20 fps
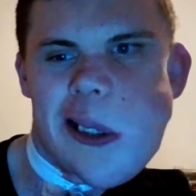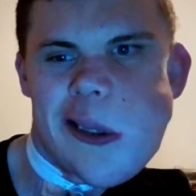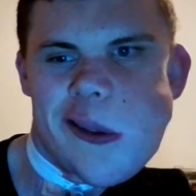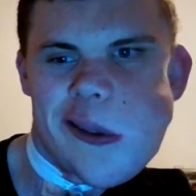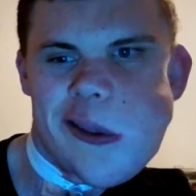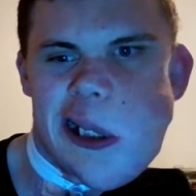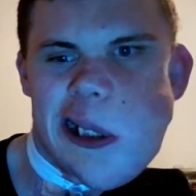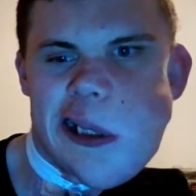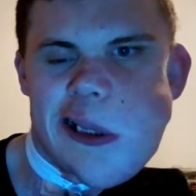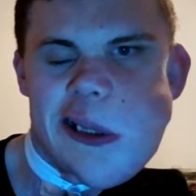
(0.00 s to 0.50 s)

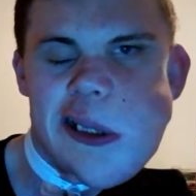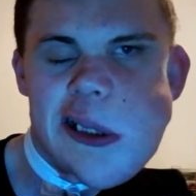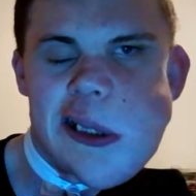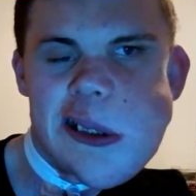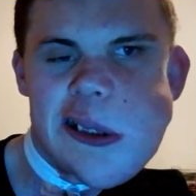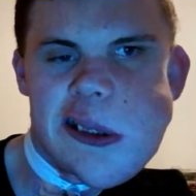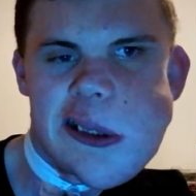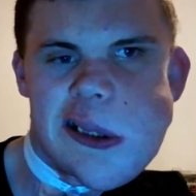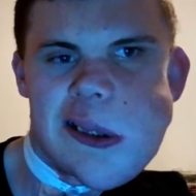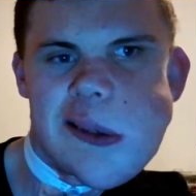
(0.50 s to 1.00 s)
nicer
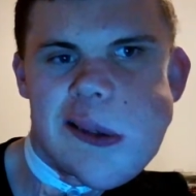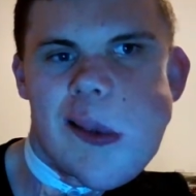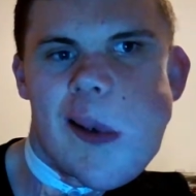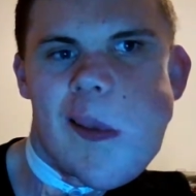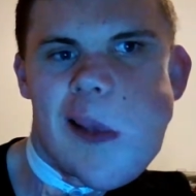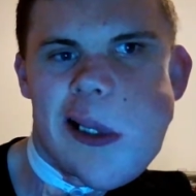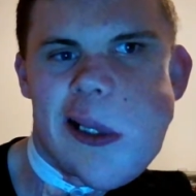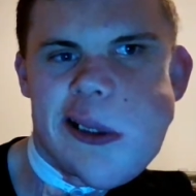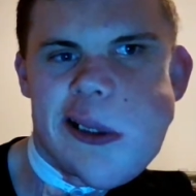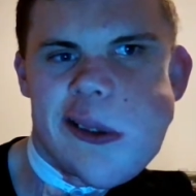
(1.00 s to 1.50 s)

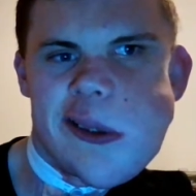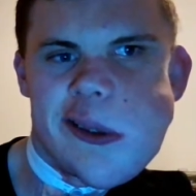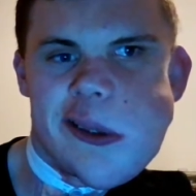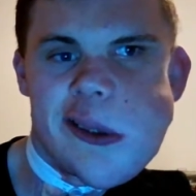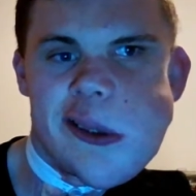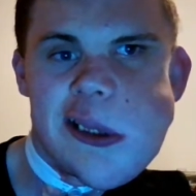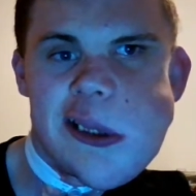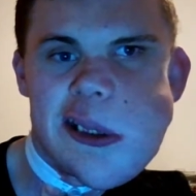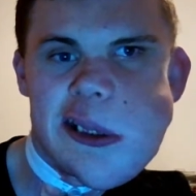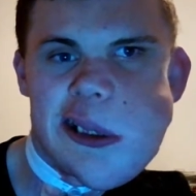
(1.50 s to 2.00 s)

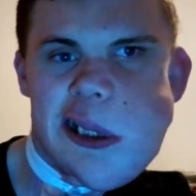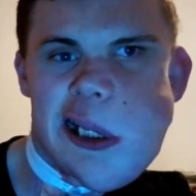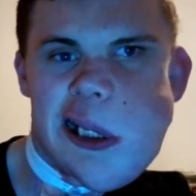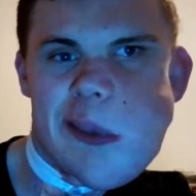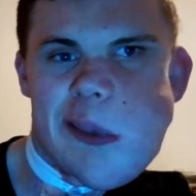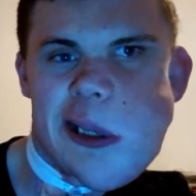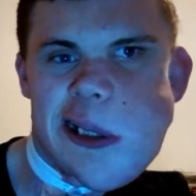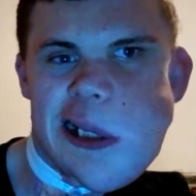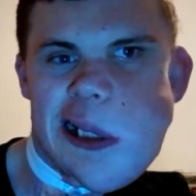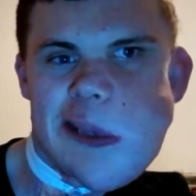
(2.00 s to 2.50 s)
relationship,
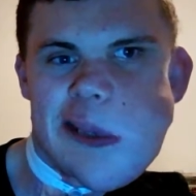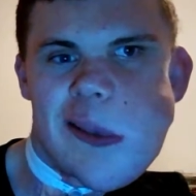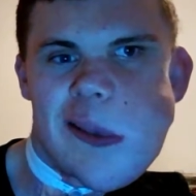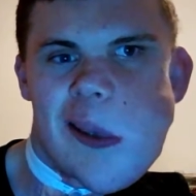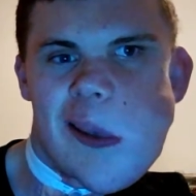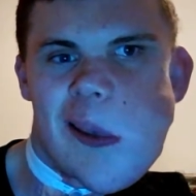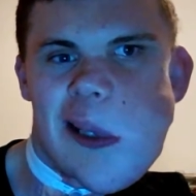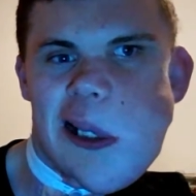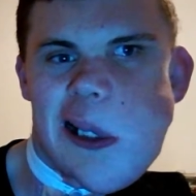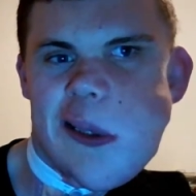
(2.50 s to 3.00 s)
and I
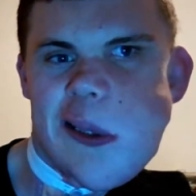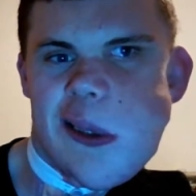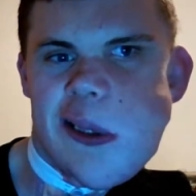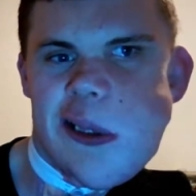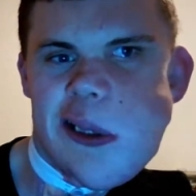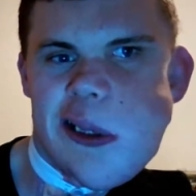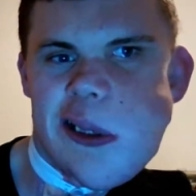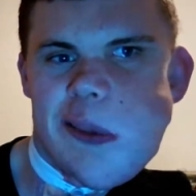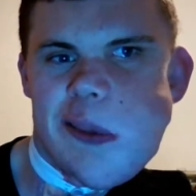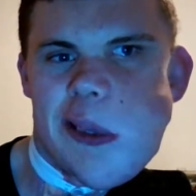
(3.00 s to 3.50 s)
really like
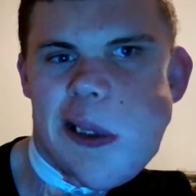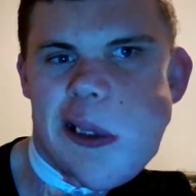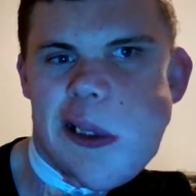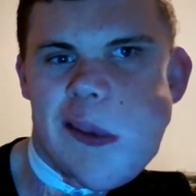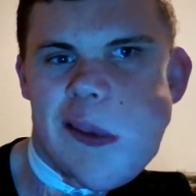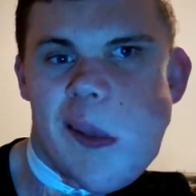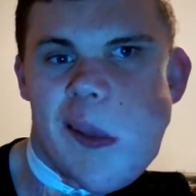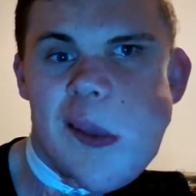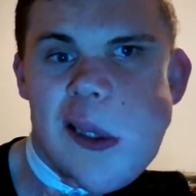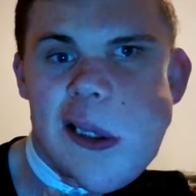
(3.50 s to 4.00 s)
seeing the
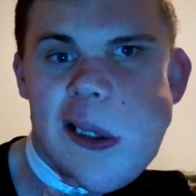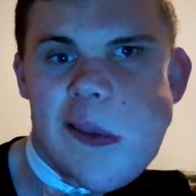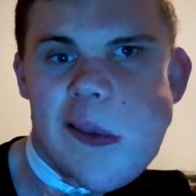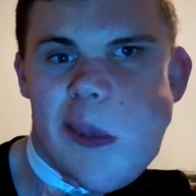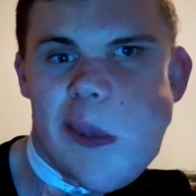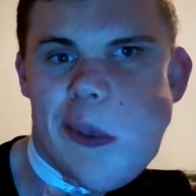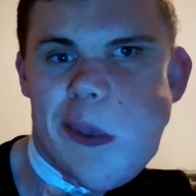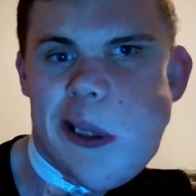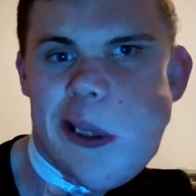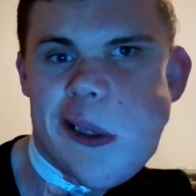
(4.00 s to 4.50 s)
two of
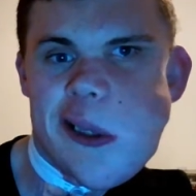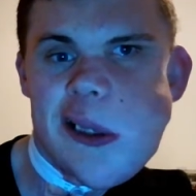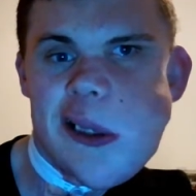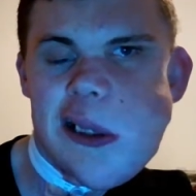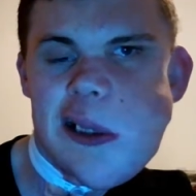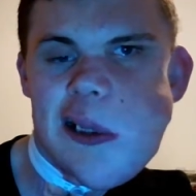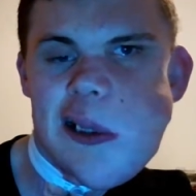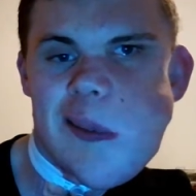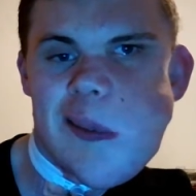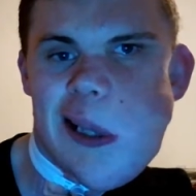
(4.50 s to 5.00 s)
them
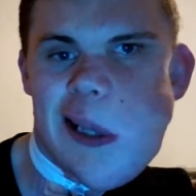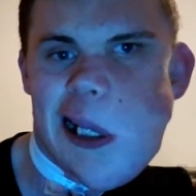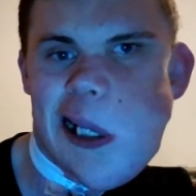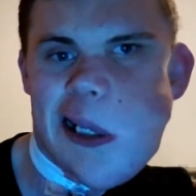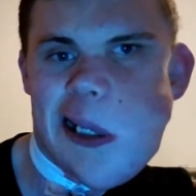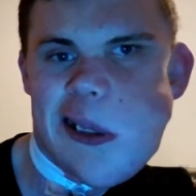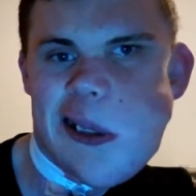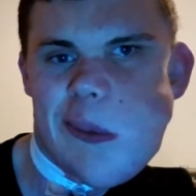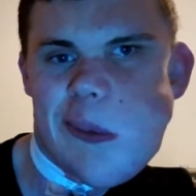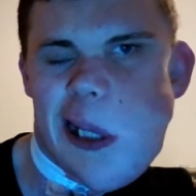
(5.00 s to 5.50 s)

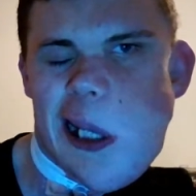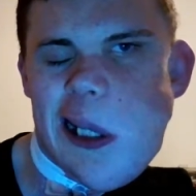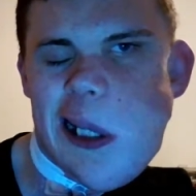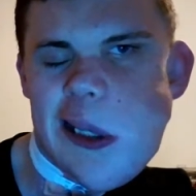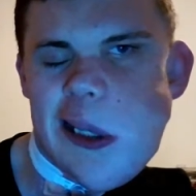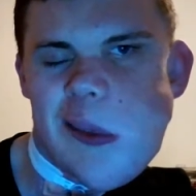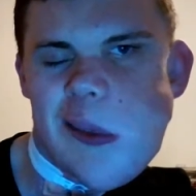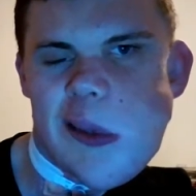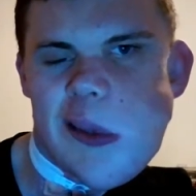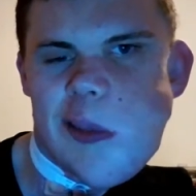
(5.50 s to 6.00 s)
interact,
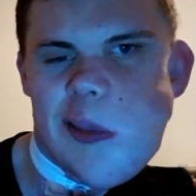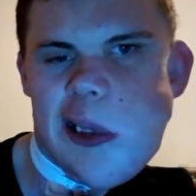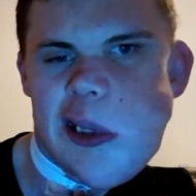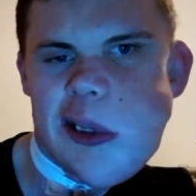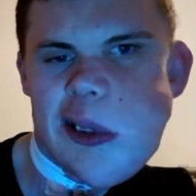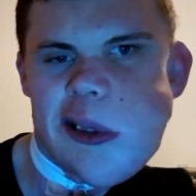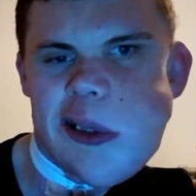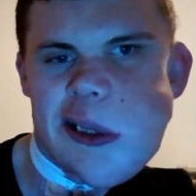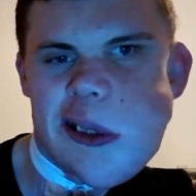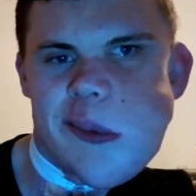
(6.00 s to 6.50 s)
especially
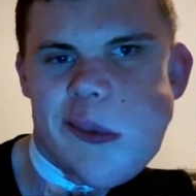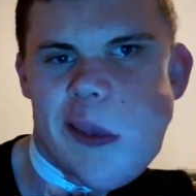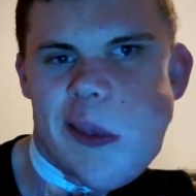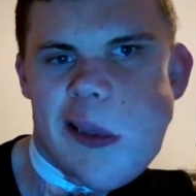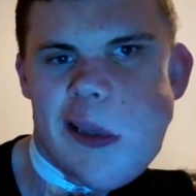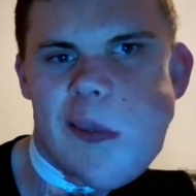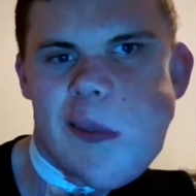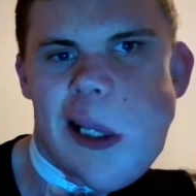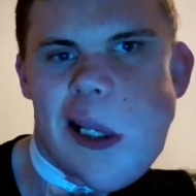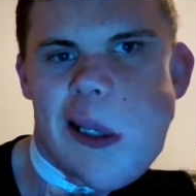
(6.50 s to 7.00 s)
the scene
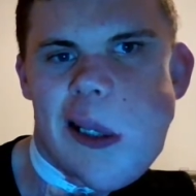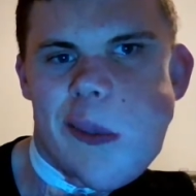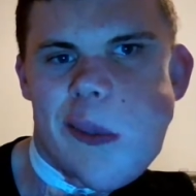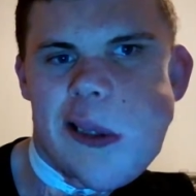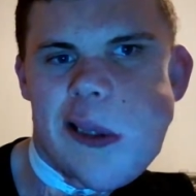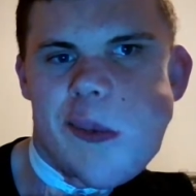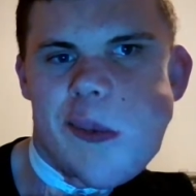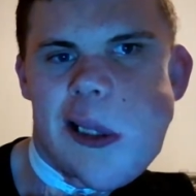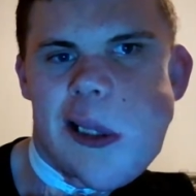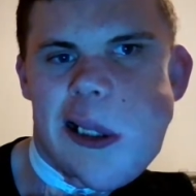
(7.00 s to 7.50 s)
with them
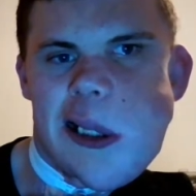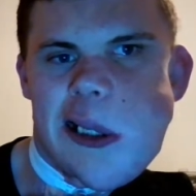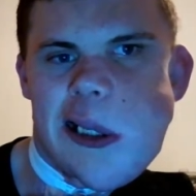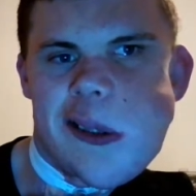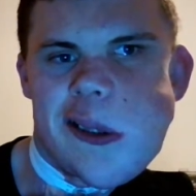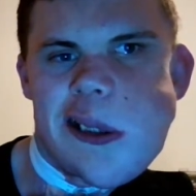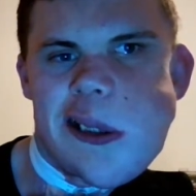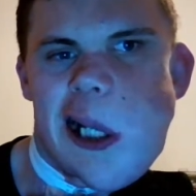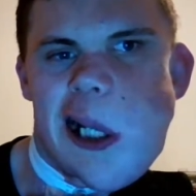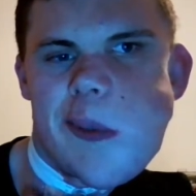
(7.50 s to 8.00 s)

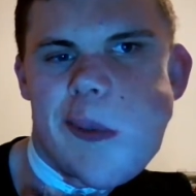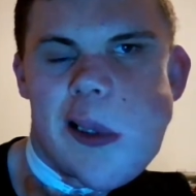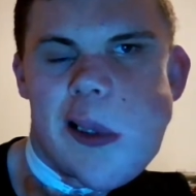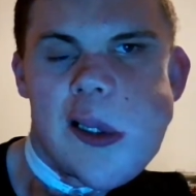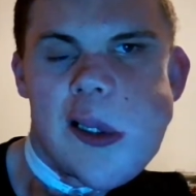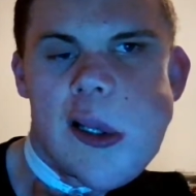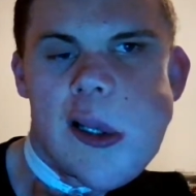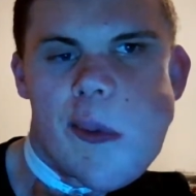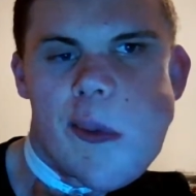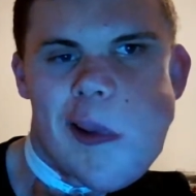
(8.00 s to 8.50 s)
inside the
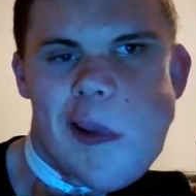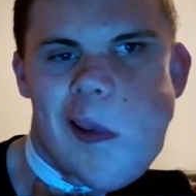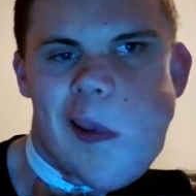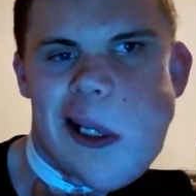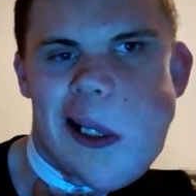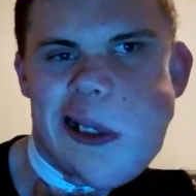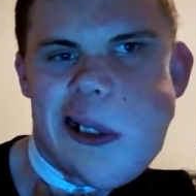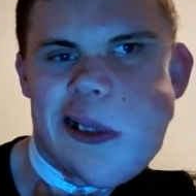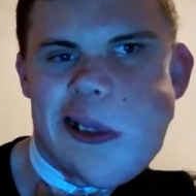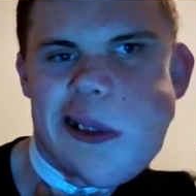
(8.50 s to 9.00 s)

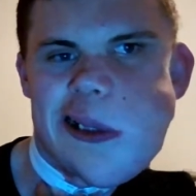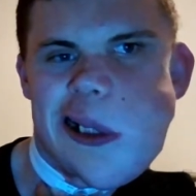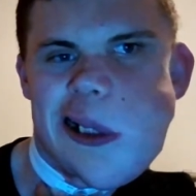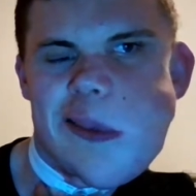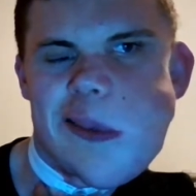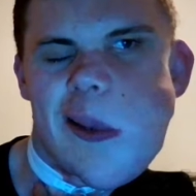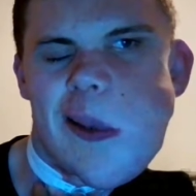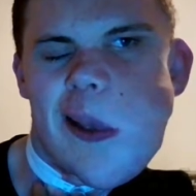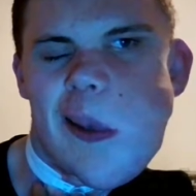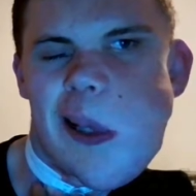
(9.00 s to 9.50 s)
plane. I
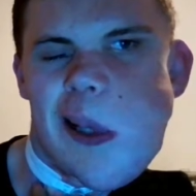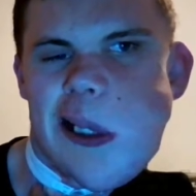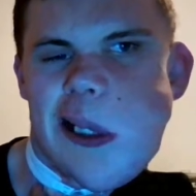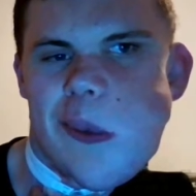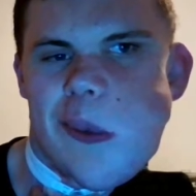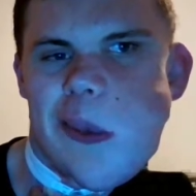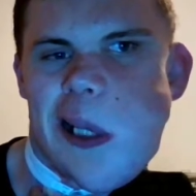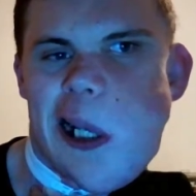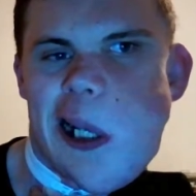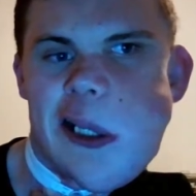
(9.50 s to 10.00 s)
really
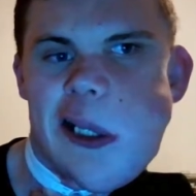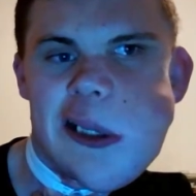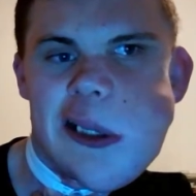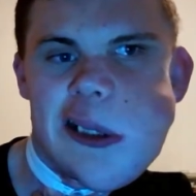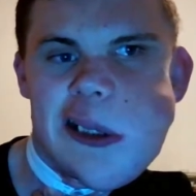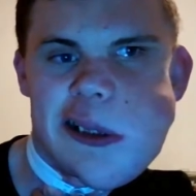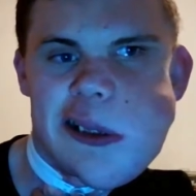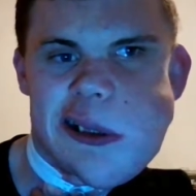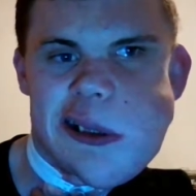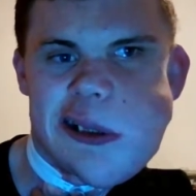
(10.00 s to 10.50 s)
like that
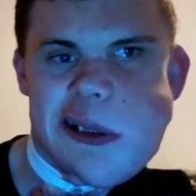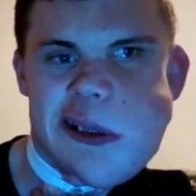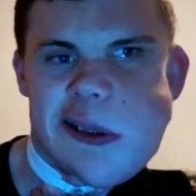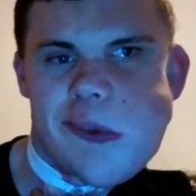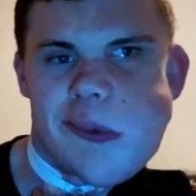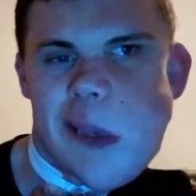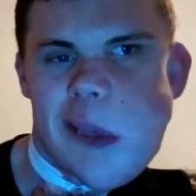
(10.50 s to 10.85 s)
scene.